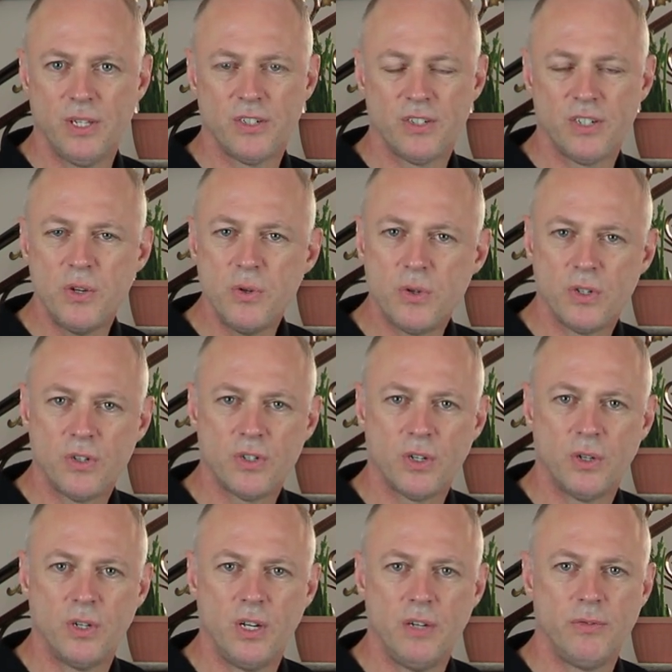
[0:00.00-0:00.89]
There's no
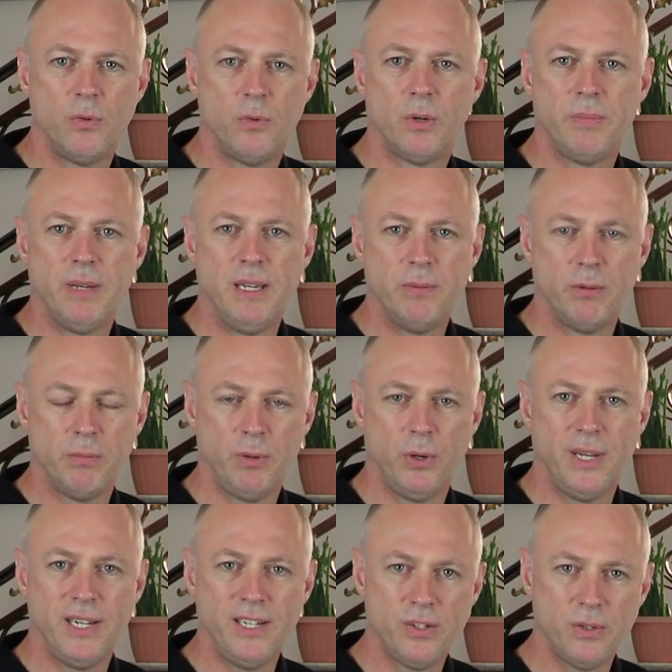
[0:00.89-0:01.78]
control over what people
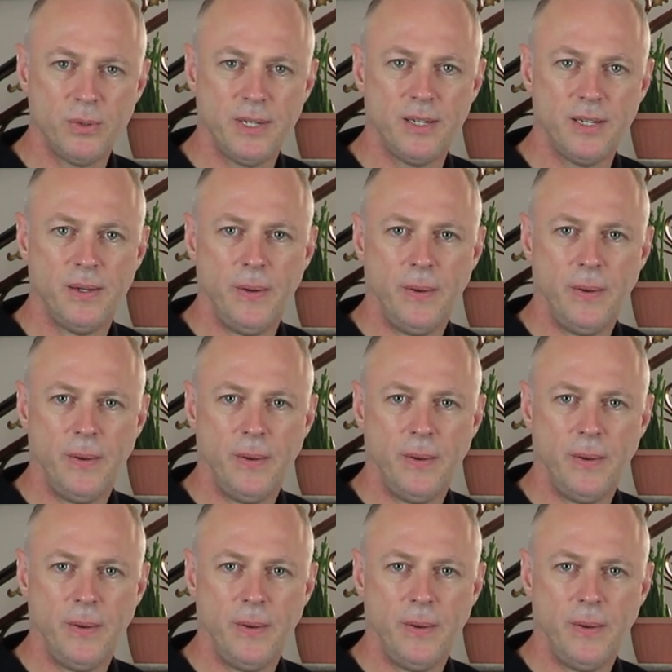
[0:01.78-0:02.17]
put into it.